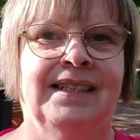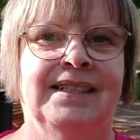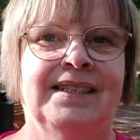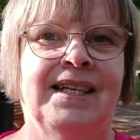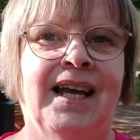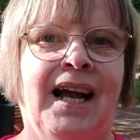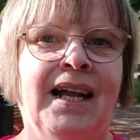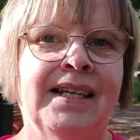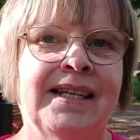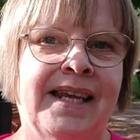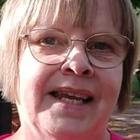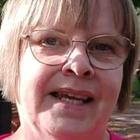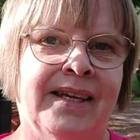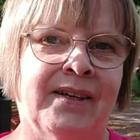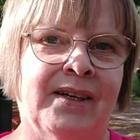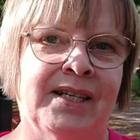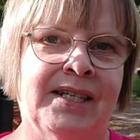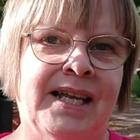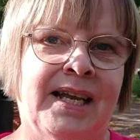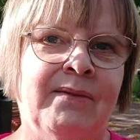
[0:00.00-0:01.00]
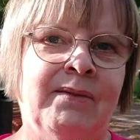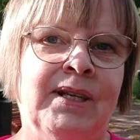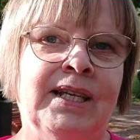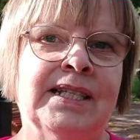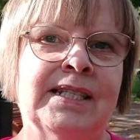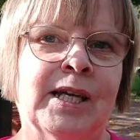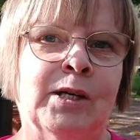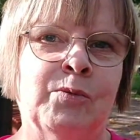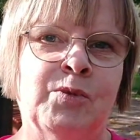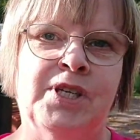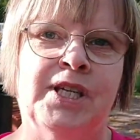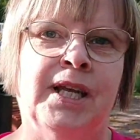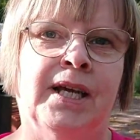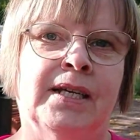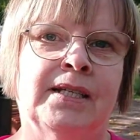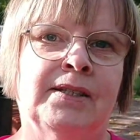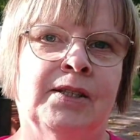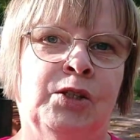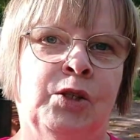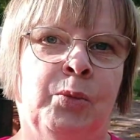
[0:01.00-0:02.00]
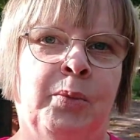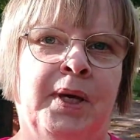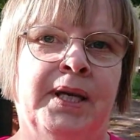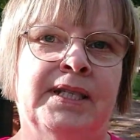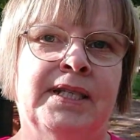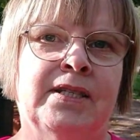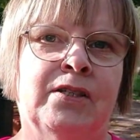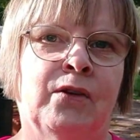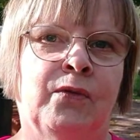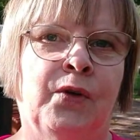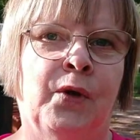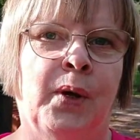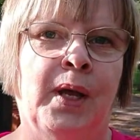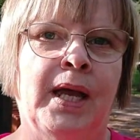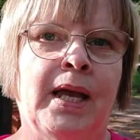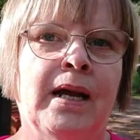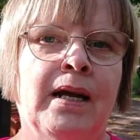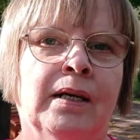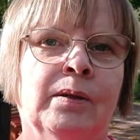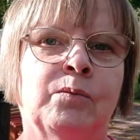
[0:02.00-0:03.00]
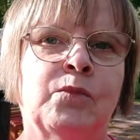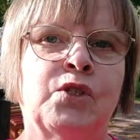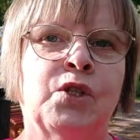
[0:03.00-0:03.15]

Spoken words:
Childcare is heavily subsidized on the basis of your income,